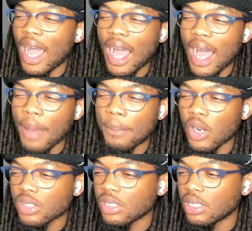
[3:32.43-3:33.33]
I
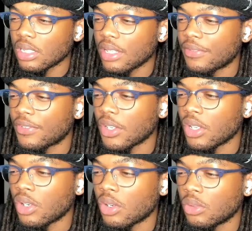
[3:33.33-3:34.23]
personally
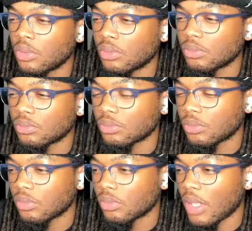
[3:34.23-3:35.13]
feel,
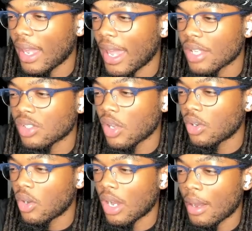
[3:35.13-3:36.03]
and as y'all
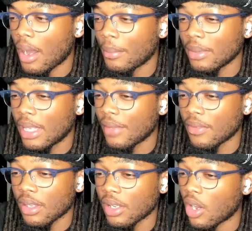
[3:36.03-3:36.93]
know, I, am
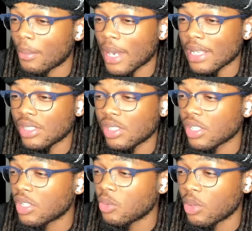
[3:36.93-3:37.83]
giving y'all my
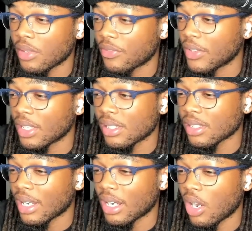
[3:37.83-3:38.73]
genuine feelings
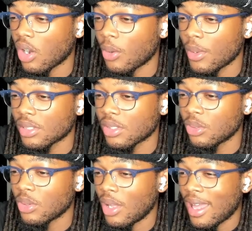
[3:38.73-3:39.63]
like I always
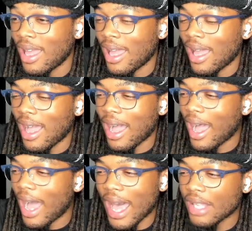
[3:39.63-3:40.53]
do.
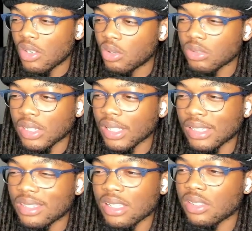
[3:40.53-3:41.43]
I don't
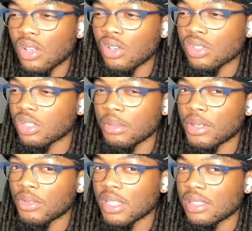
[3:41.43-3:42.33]
think this song should have
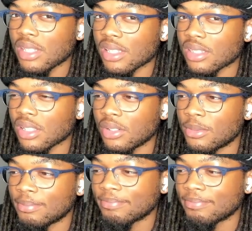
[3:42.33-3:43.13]
been released as a single.